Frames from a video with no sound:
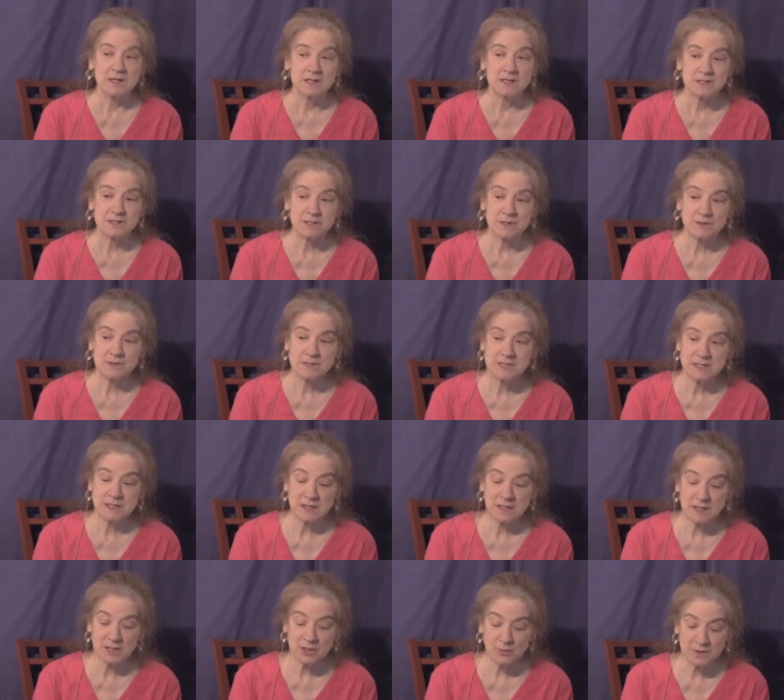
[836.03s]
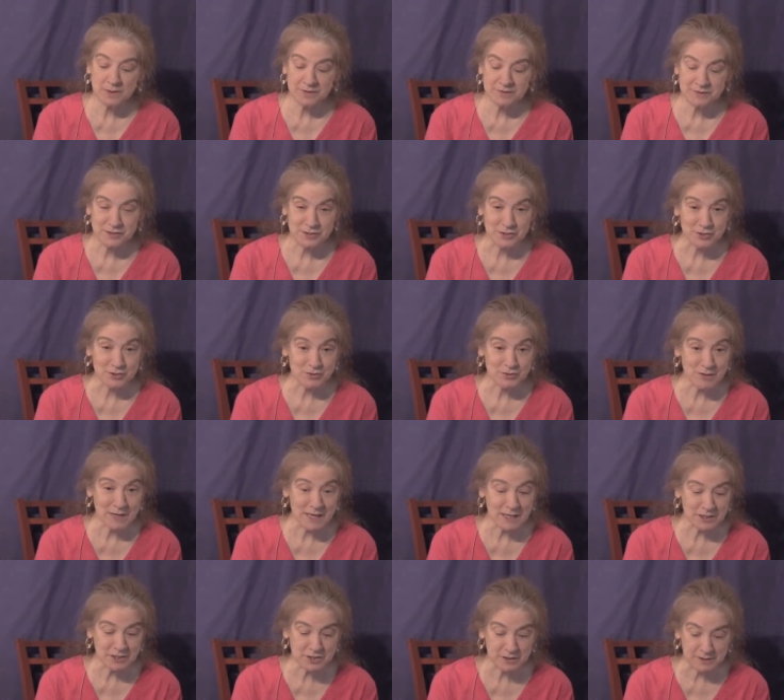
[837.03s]
So dealing with
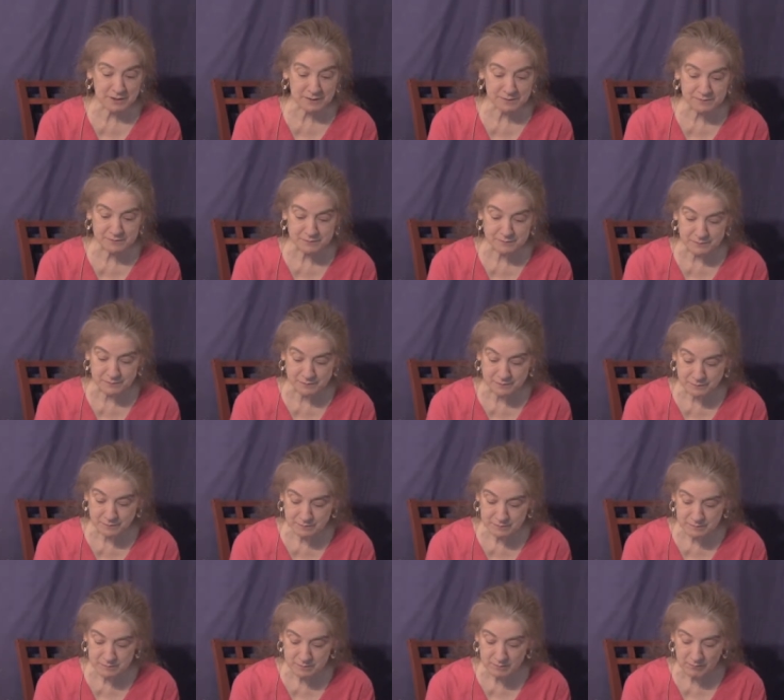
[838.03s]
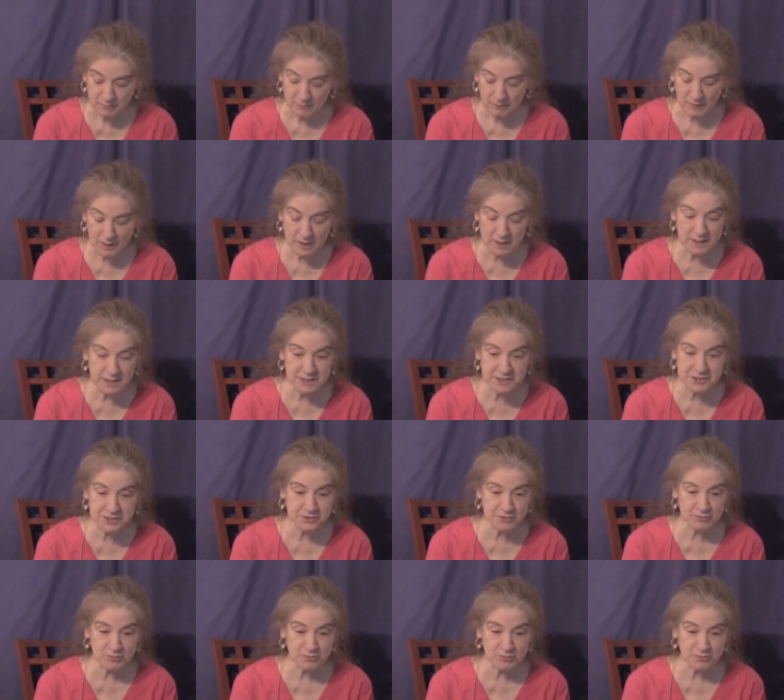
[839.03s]
distraction is